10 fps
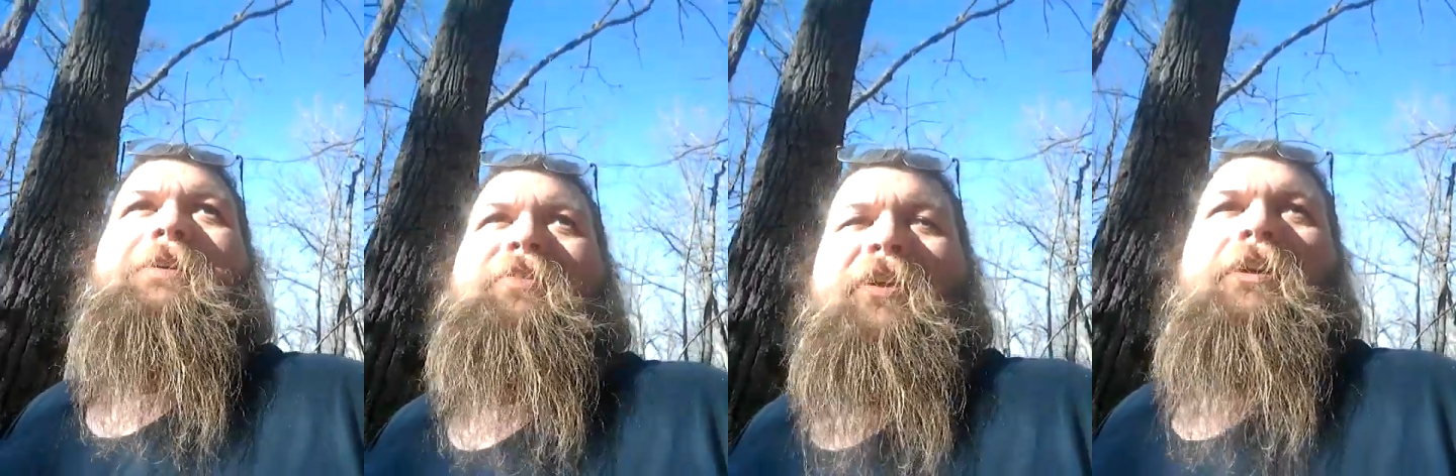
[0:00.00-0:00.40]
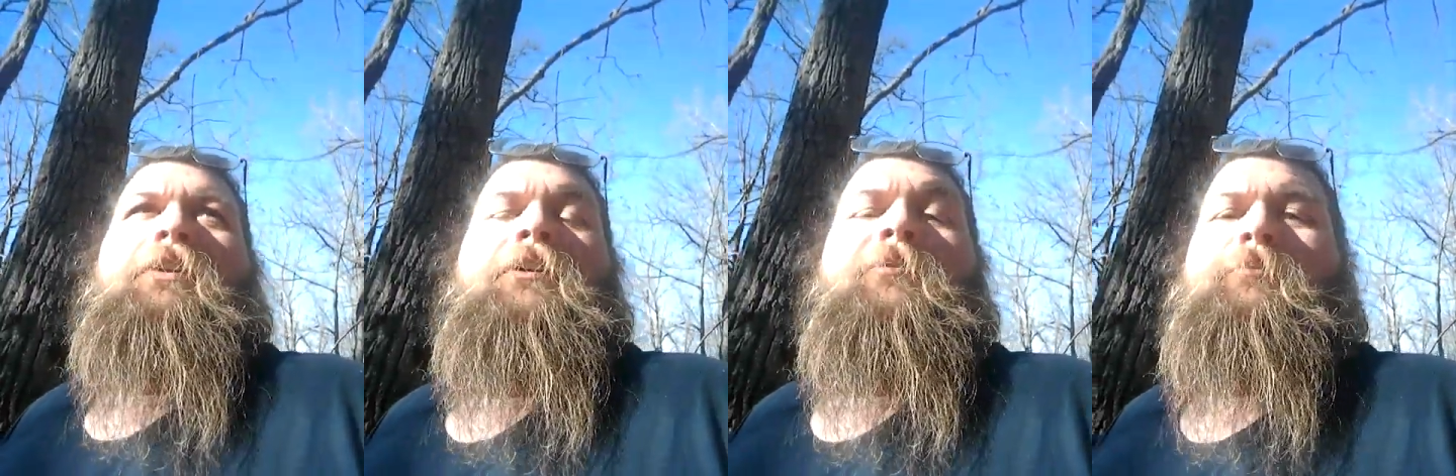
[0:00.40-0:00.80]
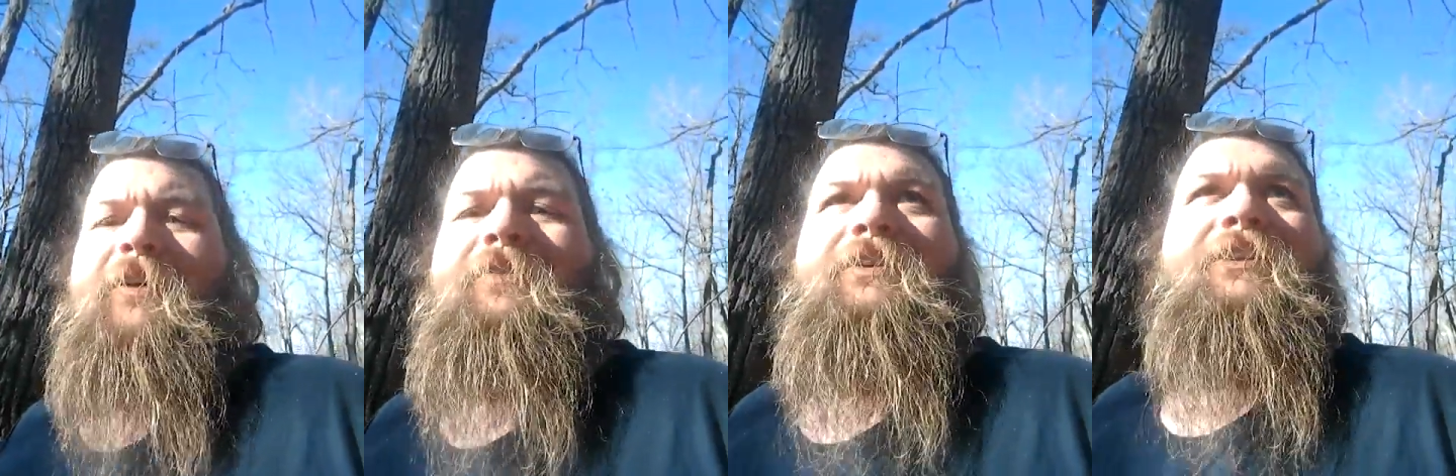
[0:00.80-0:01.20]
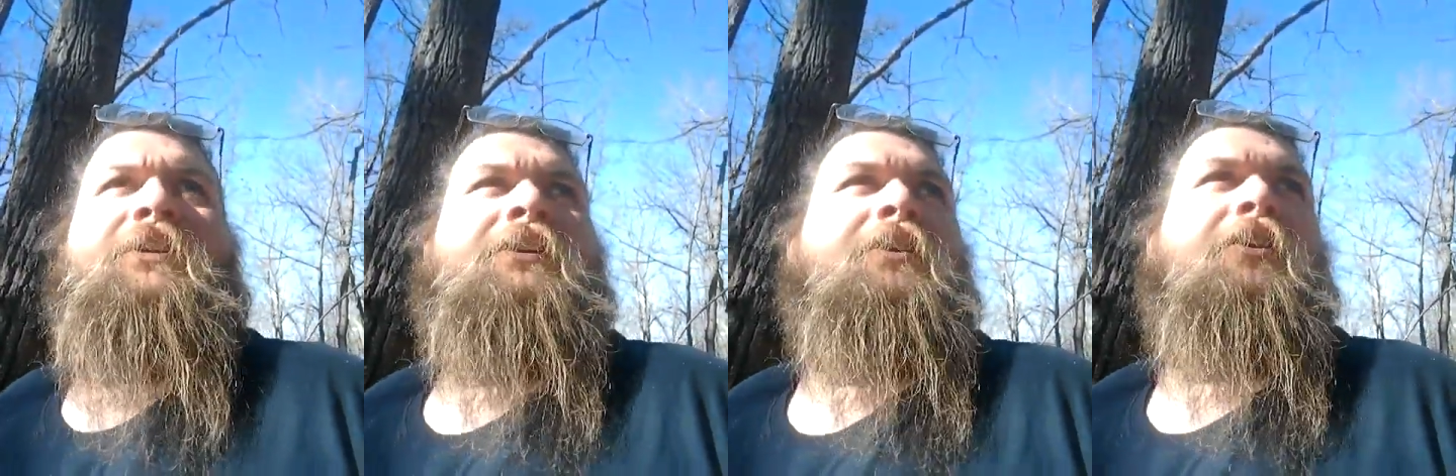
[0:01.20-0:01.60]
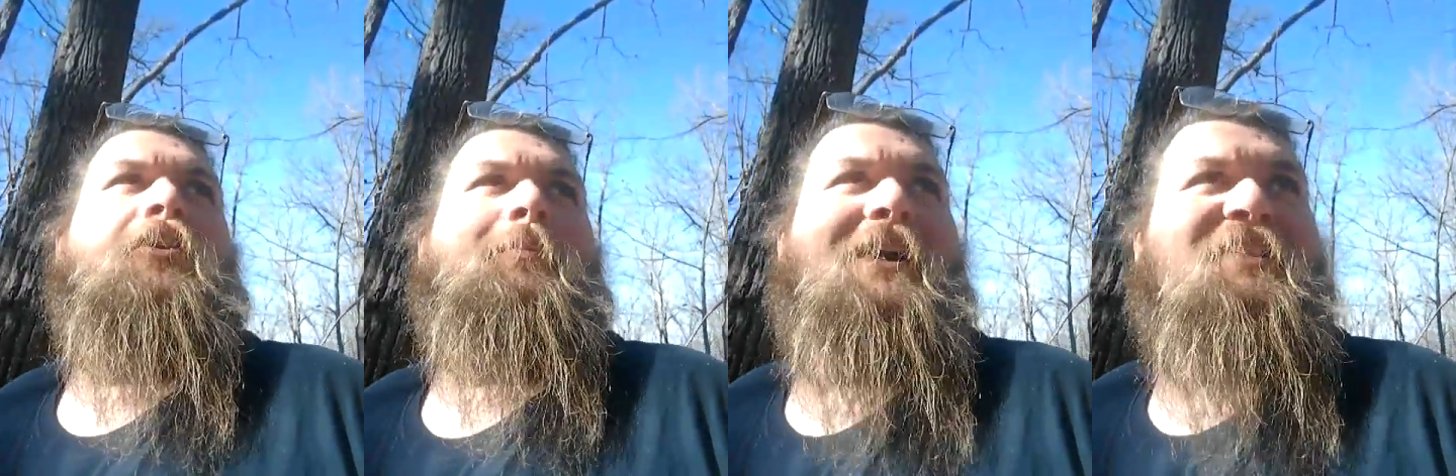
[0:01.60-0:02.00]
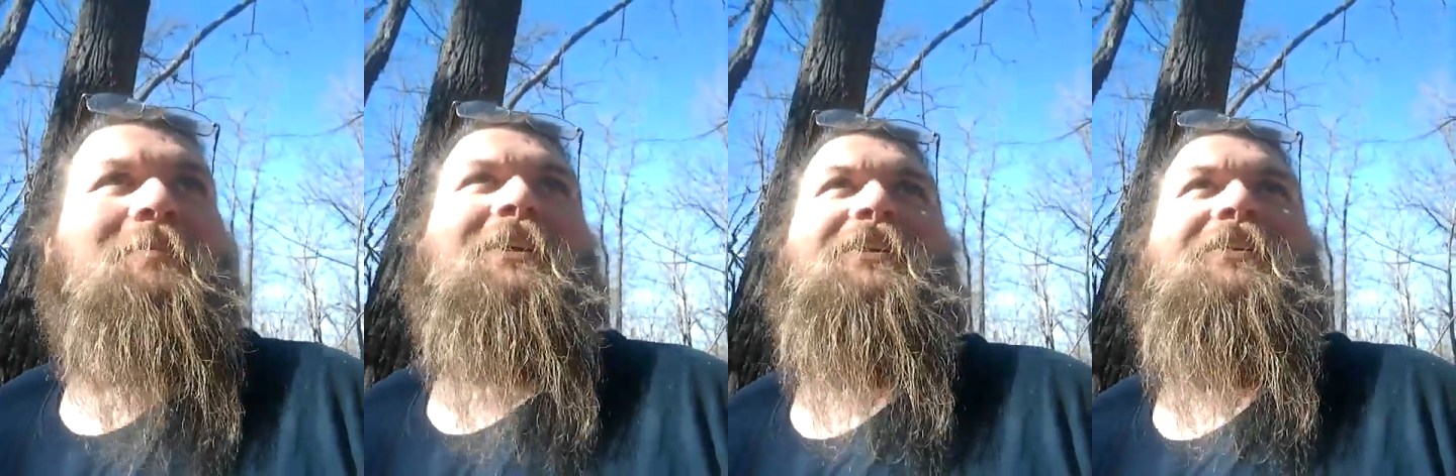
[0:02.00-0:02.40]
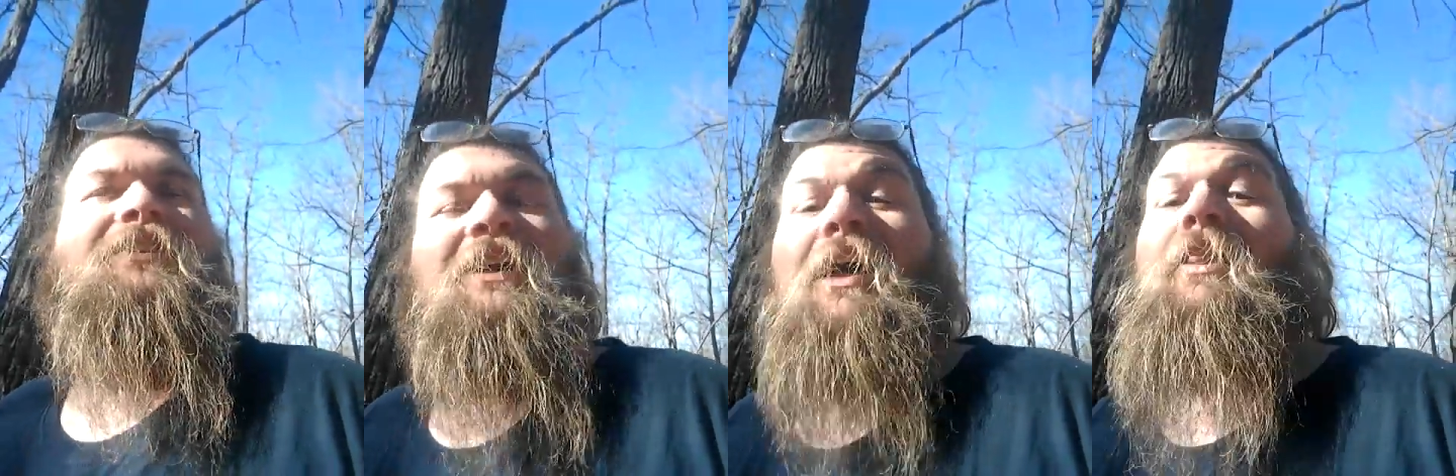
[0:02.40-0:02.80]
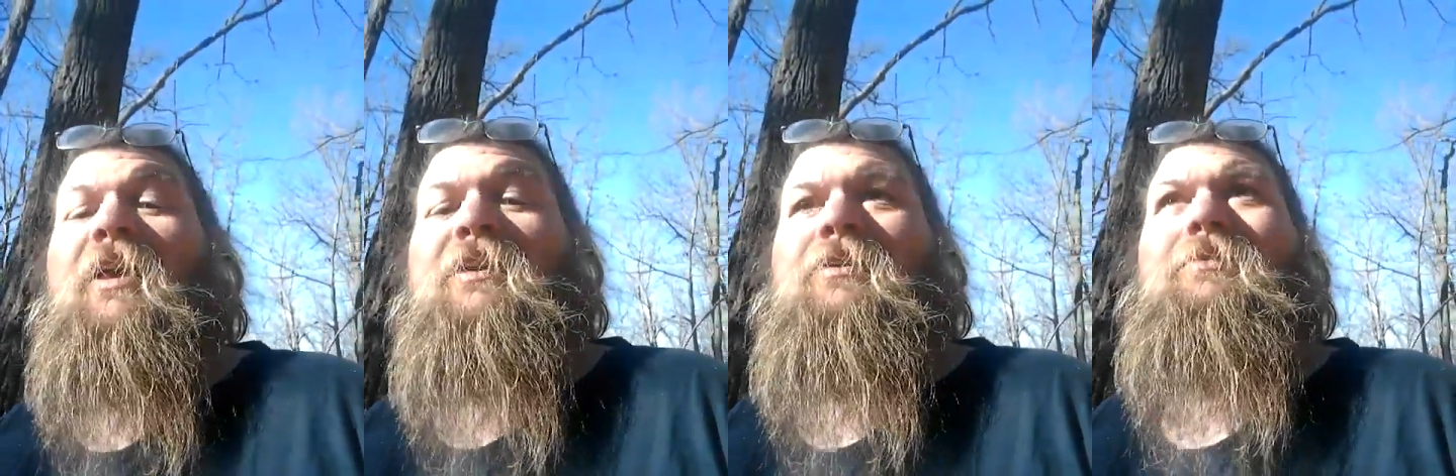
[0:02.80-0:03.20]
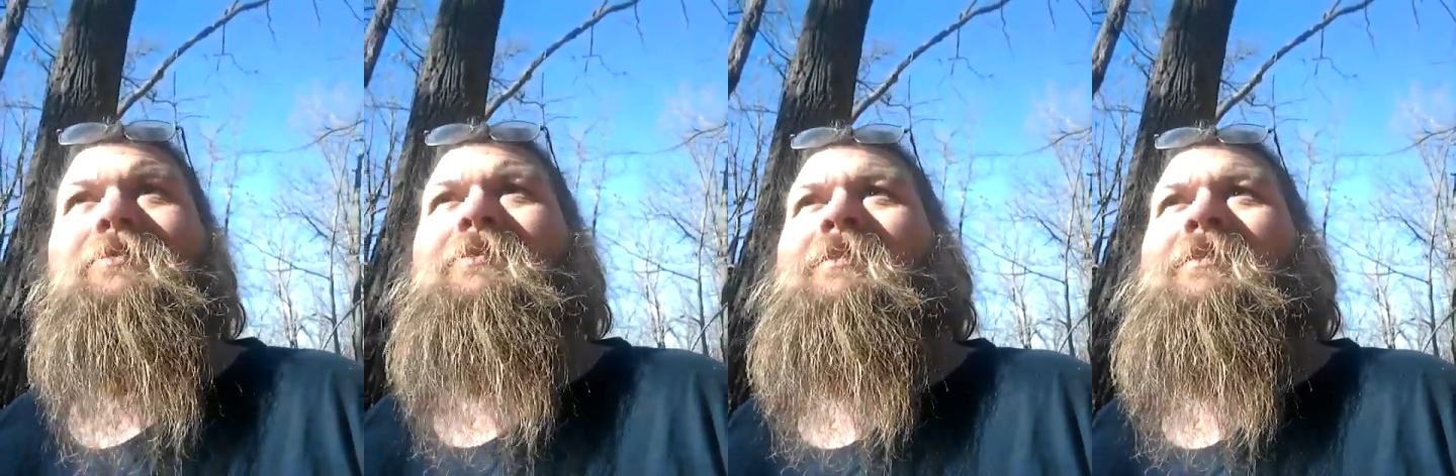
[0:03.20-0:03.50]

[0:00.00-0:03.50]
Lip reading: way of saying, Bigfoot, you're a basket maker. I like you.